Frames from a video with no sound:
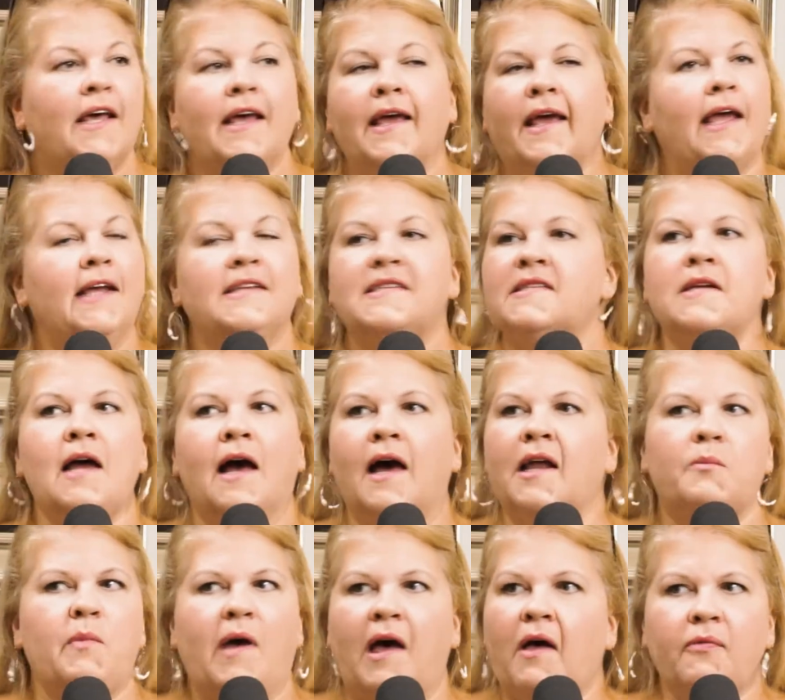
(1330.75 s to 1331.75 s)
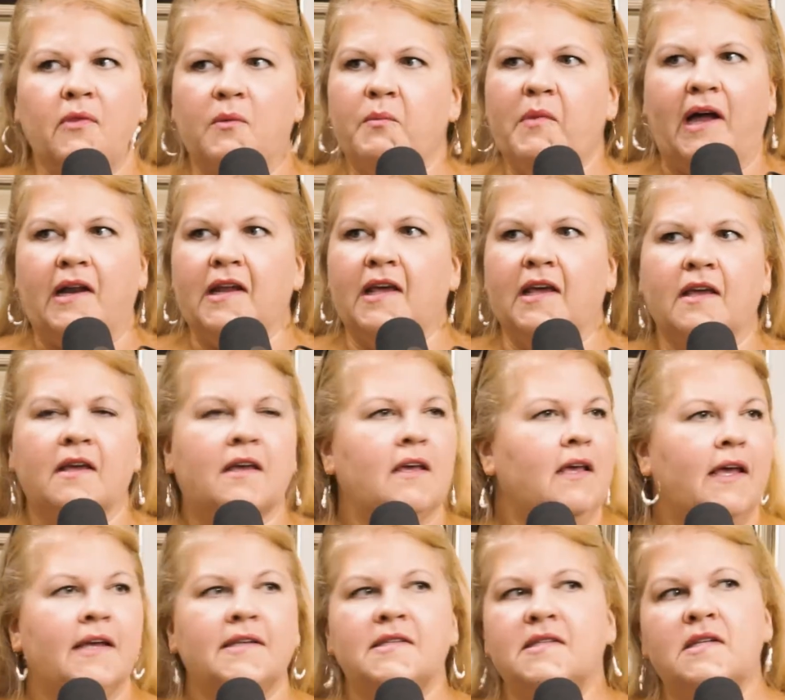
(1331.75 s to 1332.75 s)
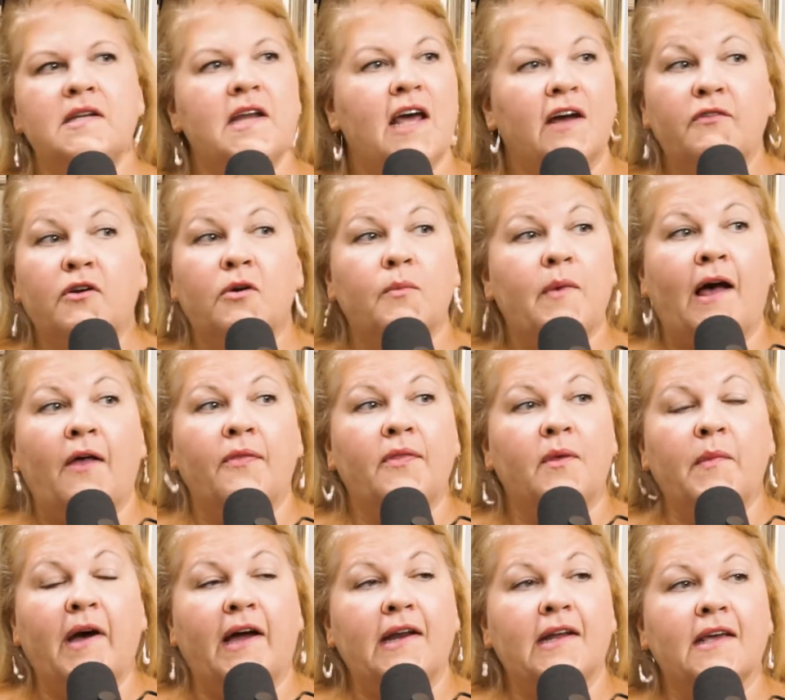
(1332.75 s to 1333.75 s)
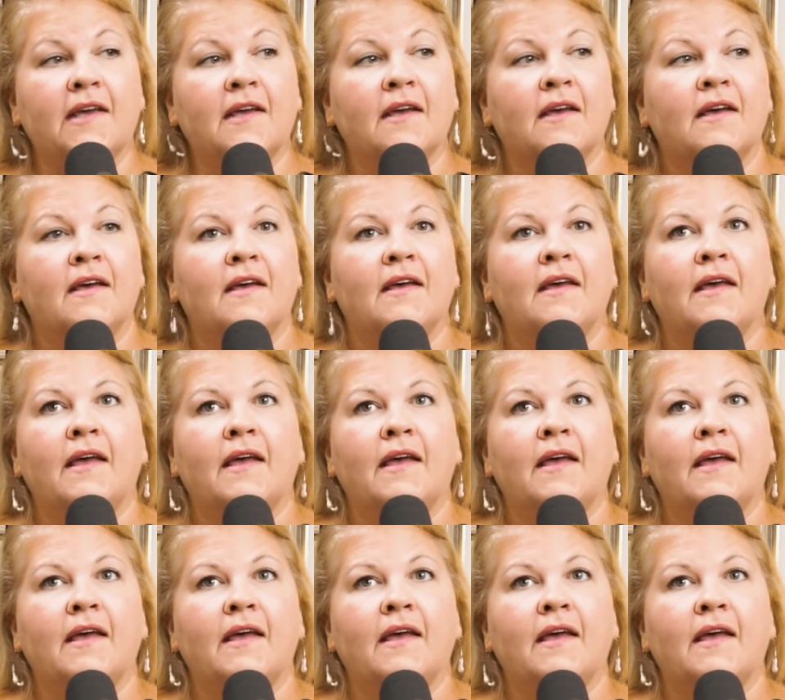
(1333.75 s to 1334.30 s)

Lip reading: It's not about the money. It's never about the money.